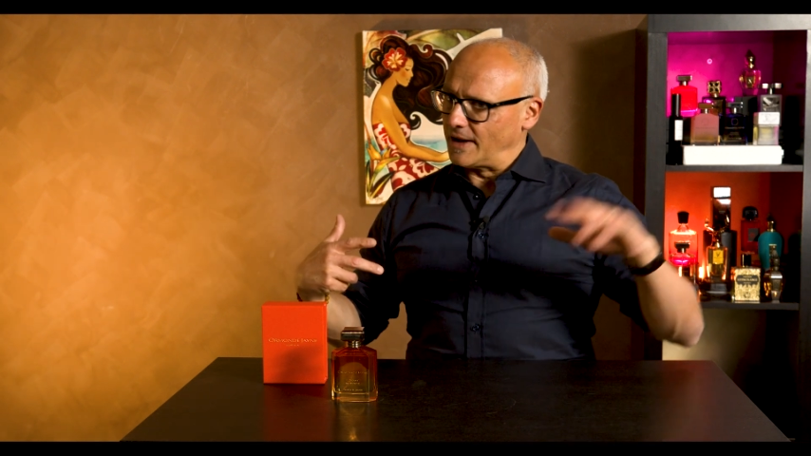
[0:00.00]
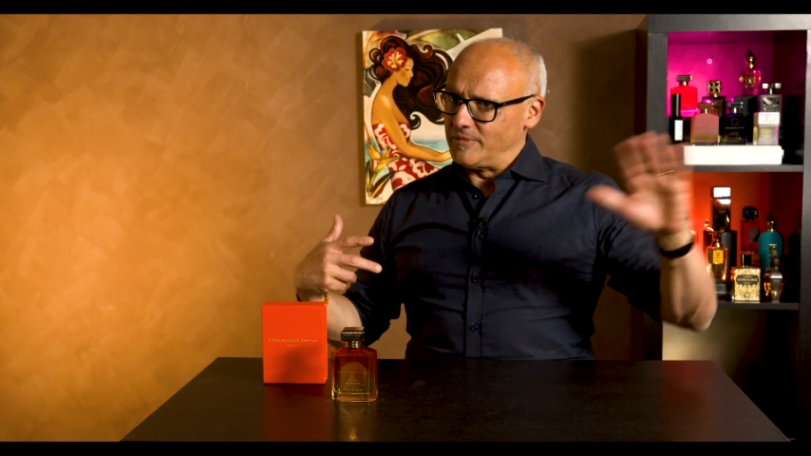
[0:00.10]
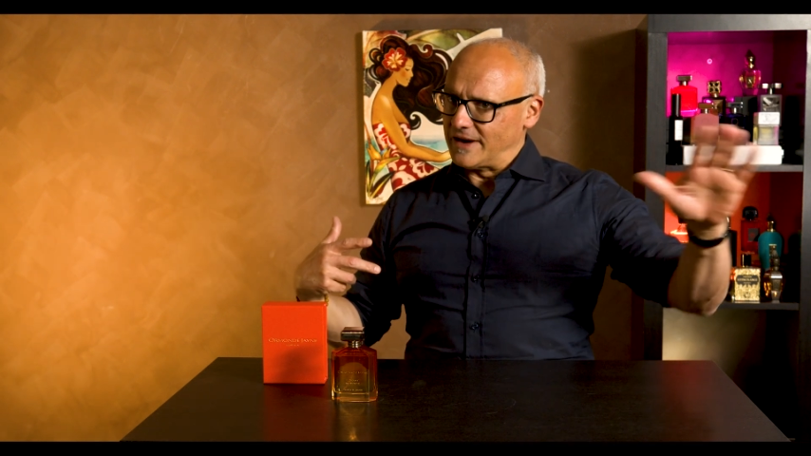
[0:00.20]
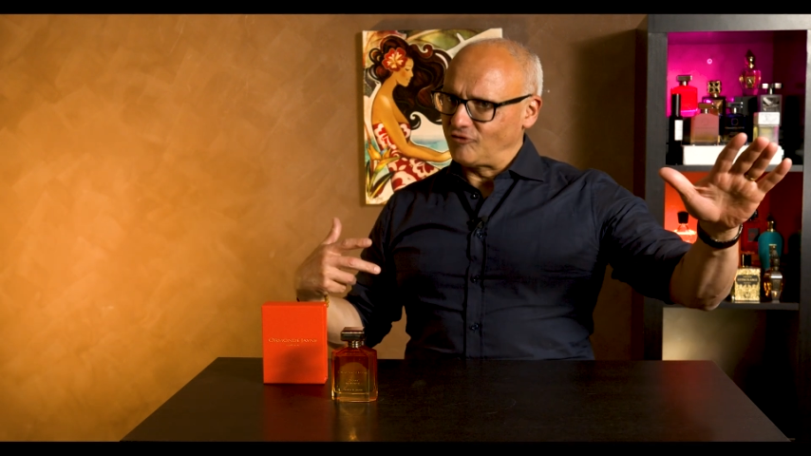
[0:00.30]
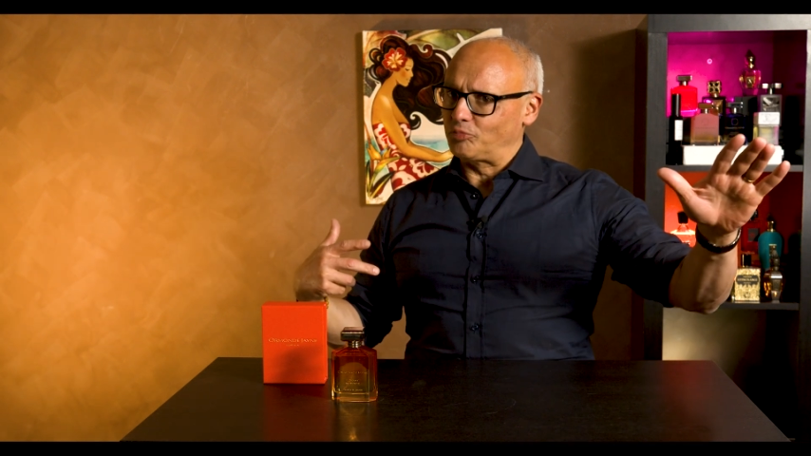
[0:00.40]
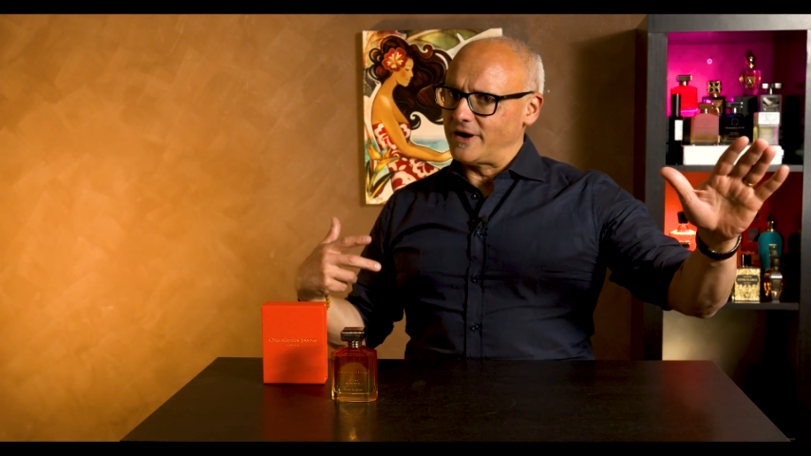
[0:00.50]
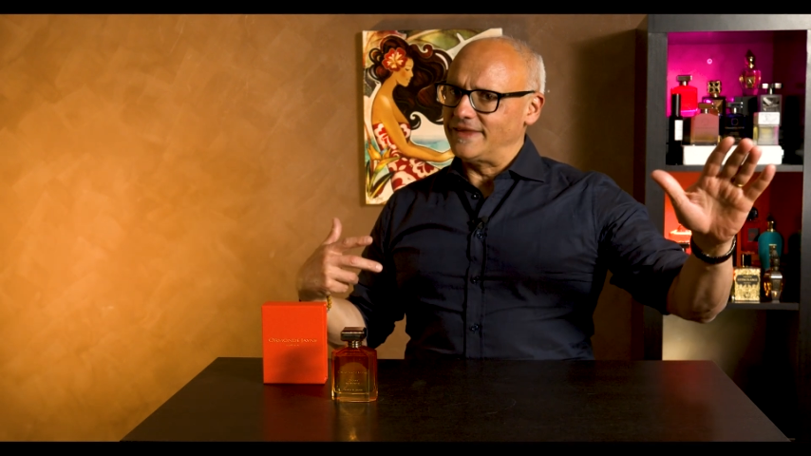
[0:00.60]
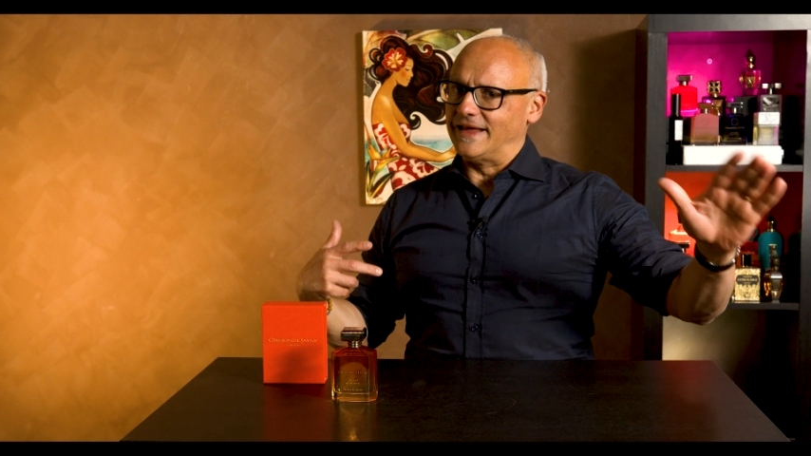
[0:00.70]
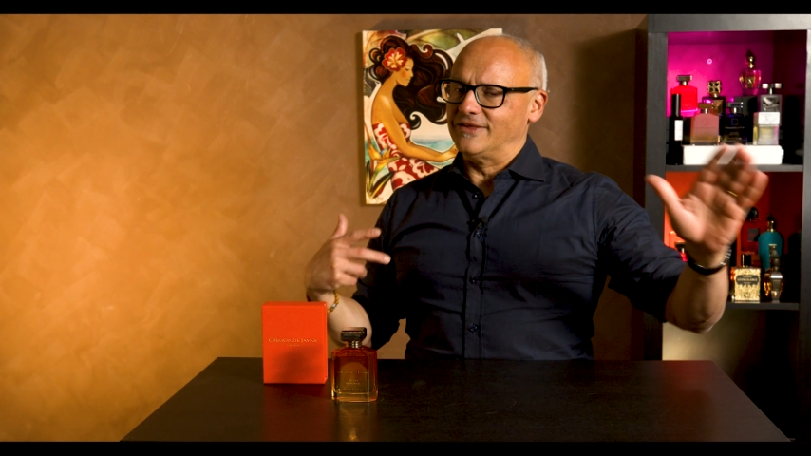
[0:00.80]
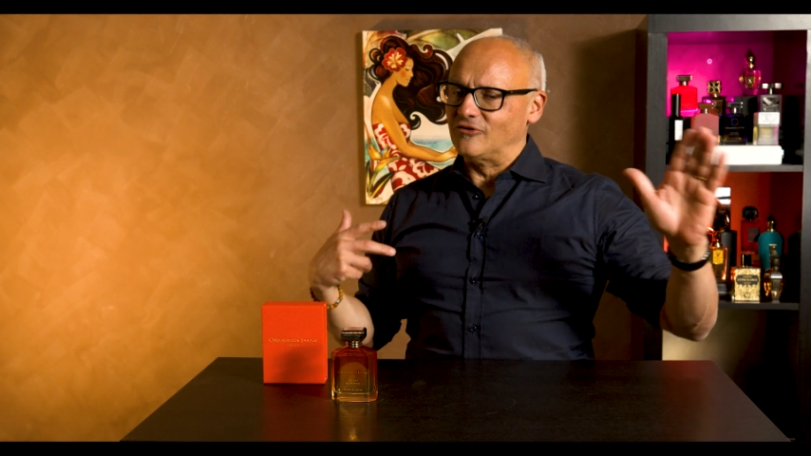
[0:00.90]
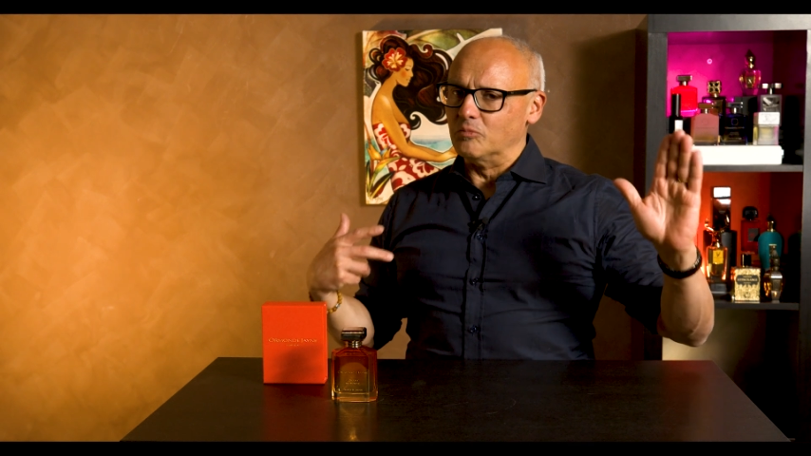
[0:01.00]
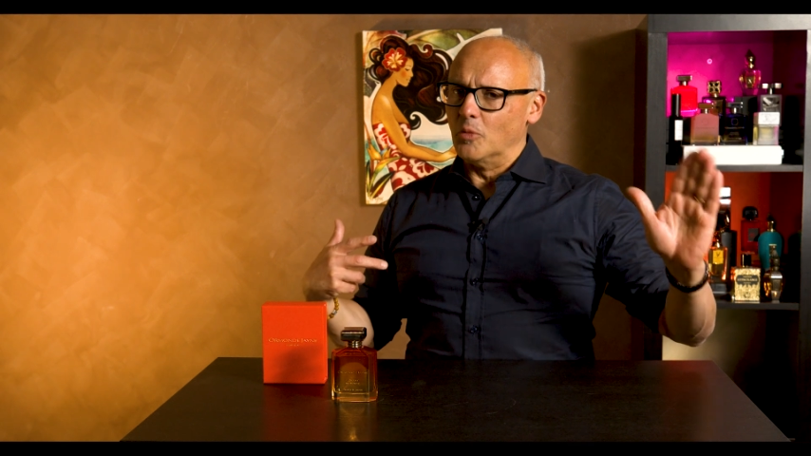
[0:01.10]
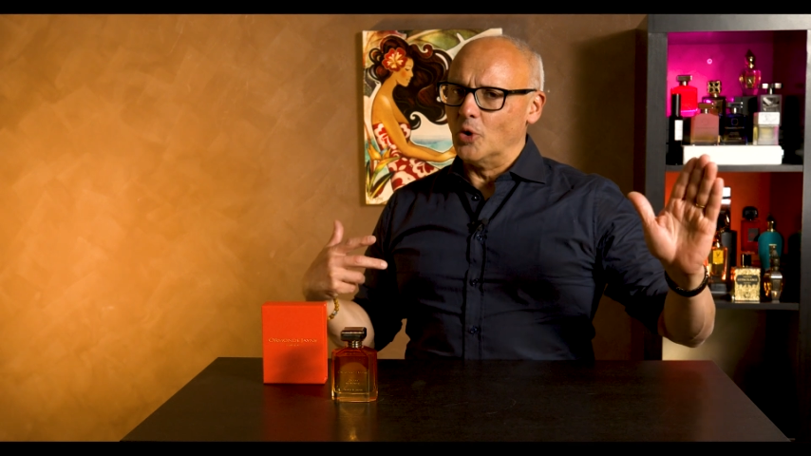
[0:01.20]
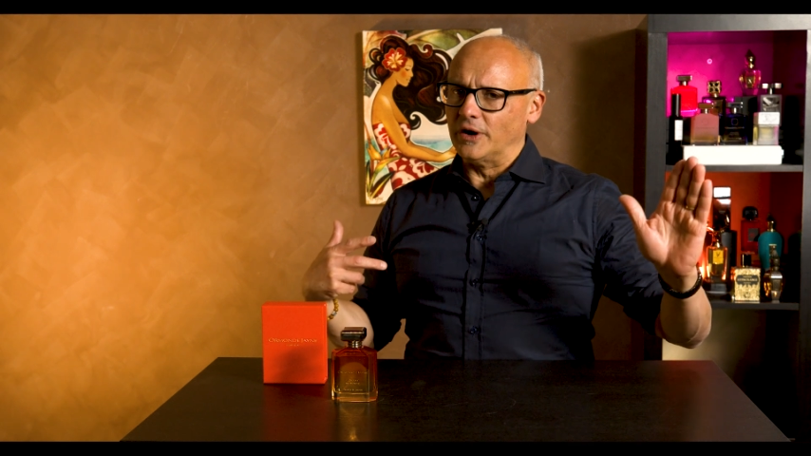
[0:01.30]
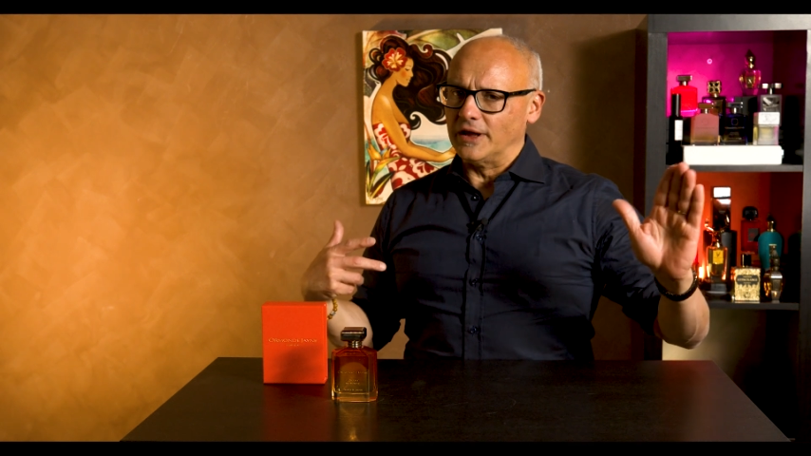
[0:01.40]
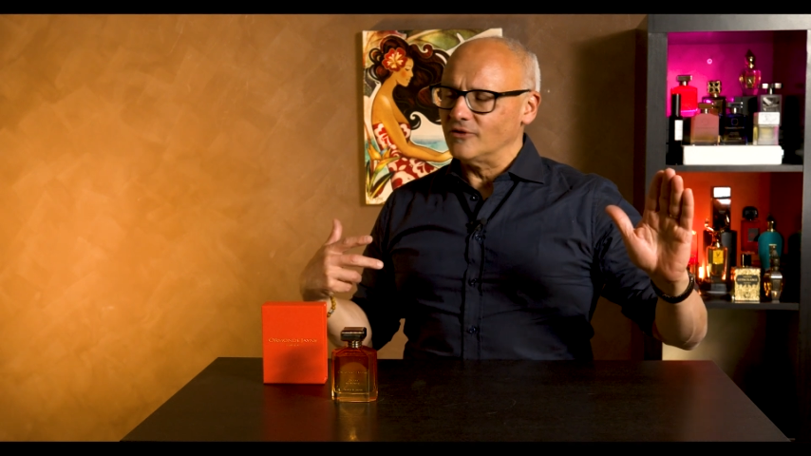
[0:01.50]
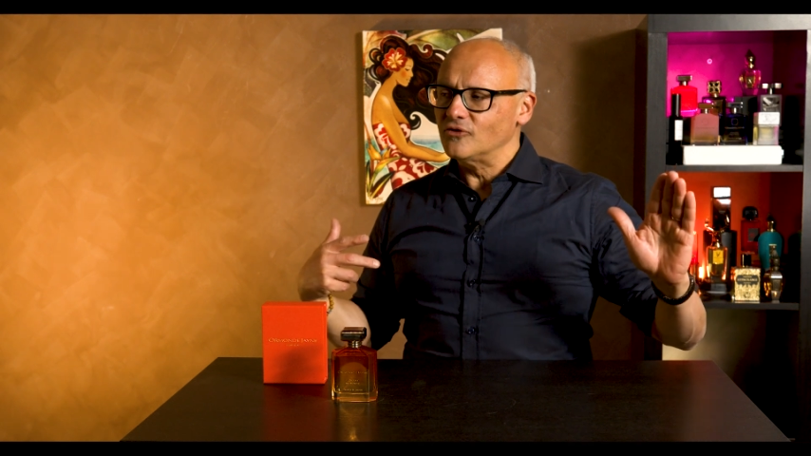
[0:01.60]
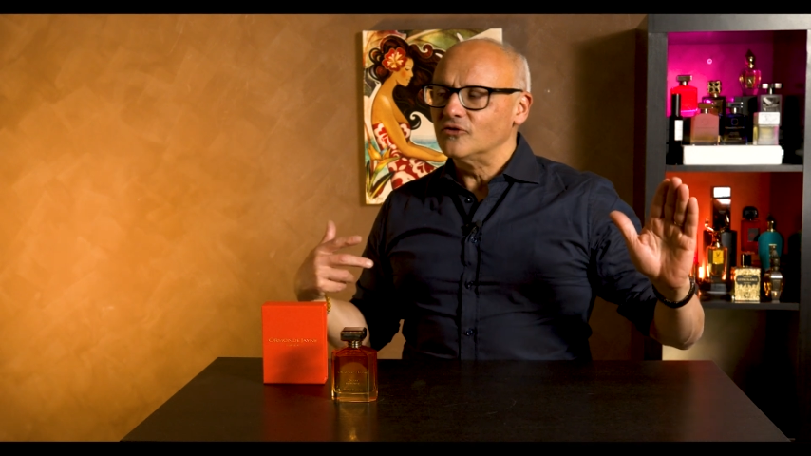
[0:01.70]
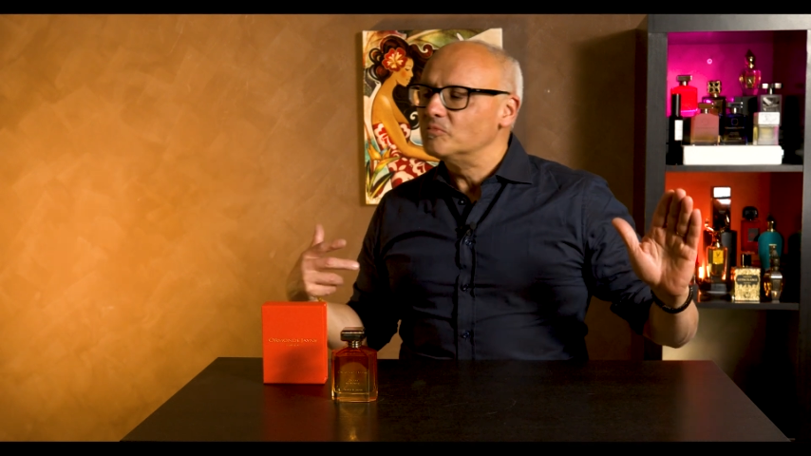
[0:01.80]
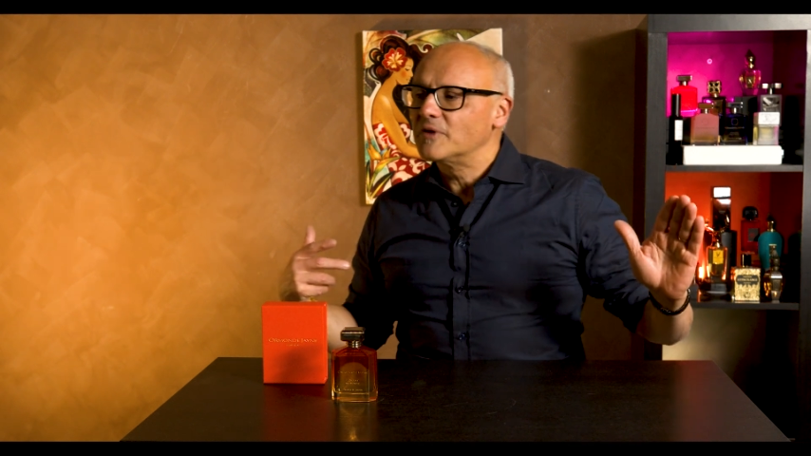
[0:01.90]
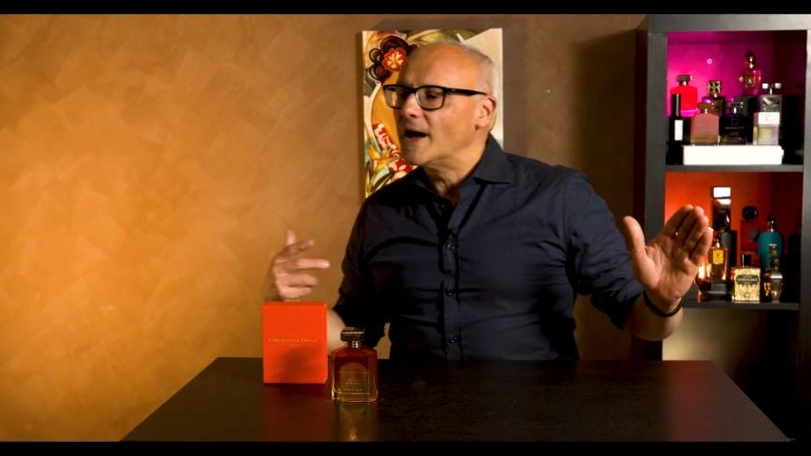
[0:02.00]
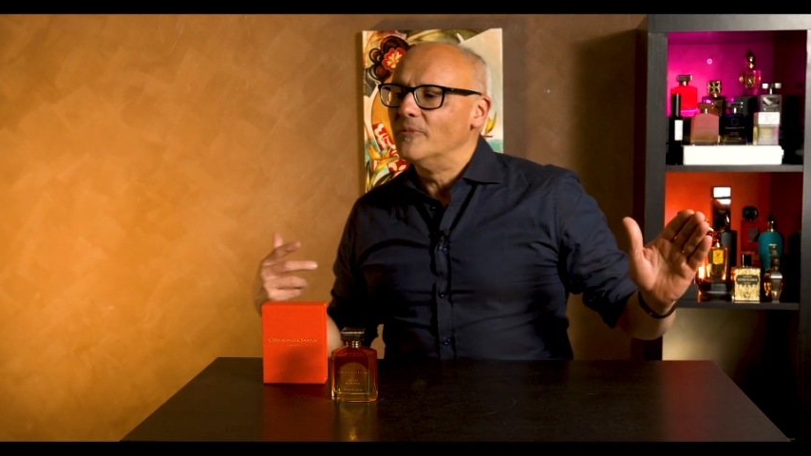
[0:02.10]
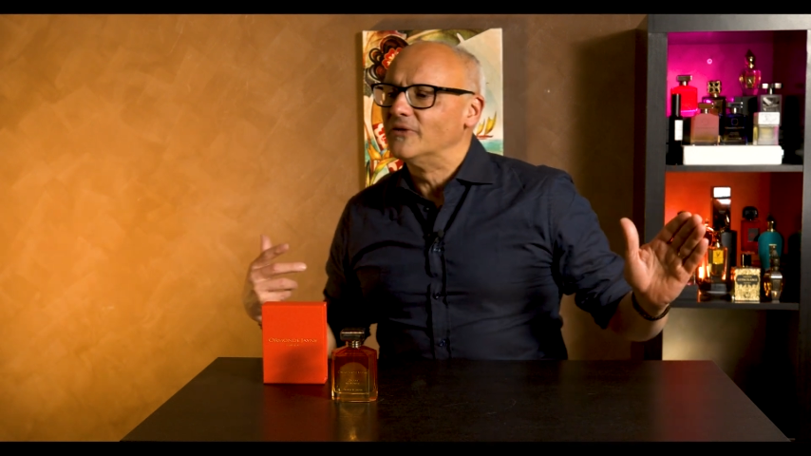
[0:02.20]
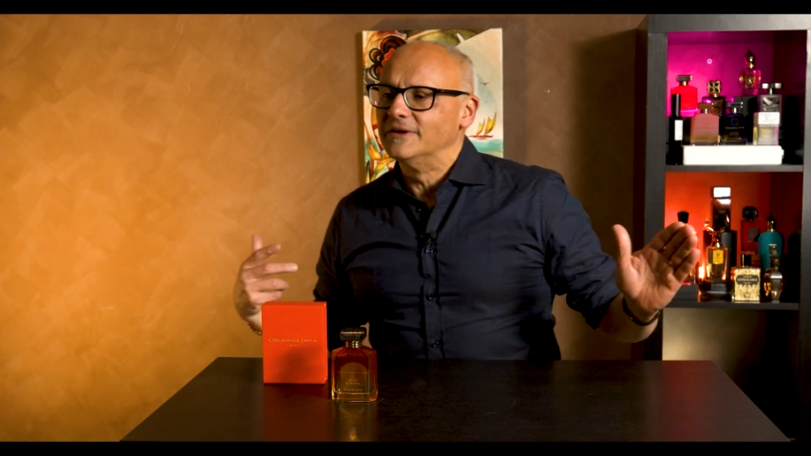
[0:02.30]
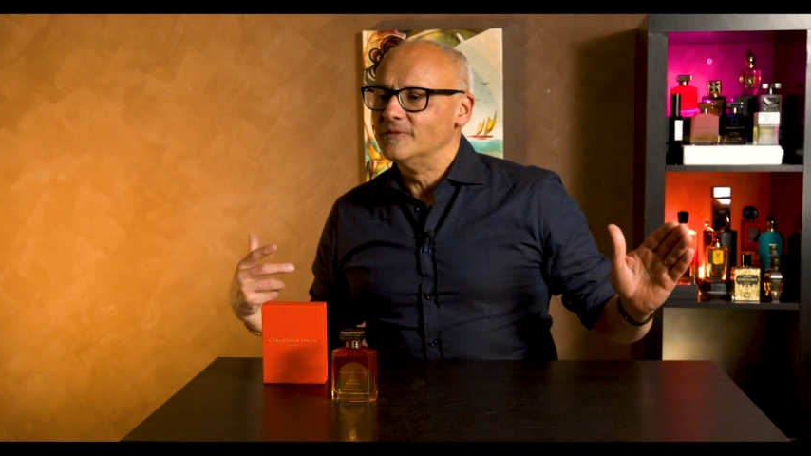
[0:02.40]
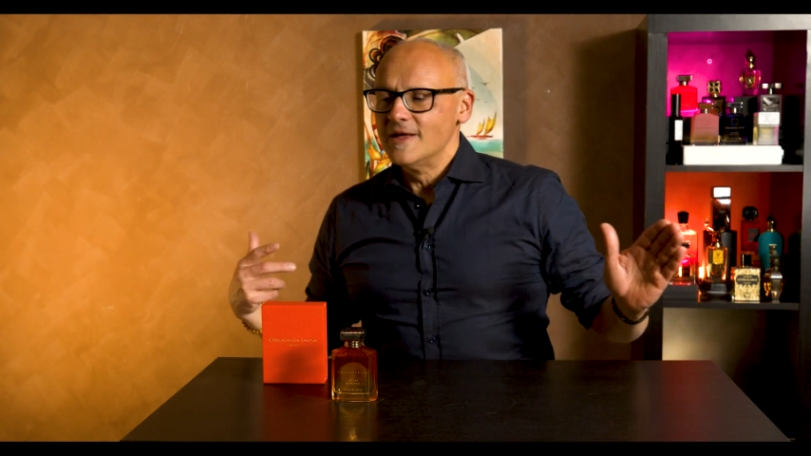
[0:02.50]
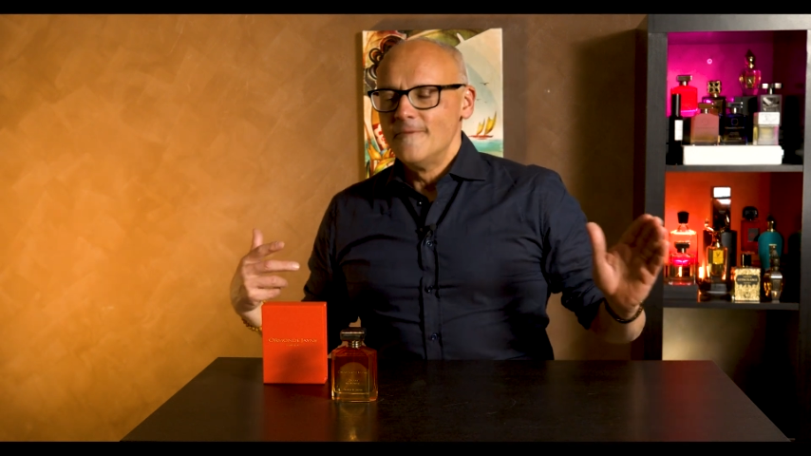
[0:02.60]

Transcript: I mean, I sprayed that this morning, and she comes in.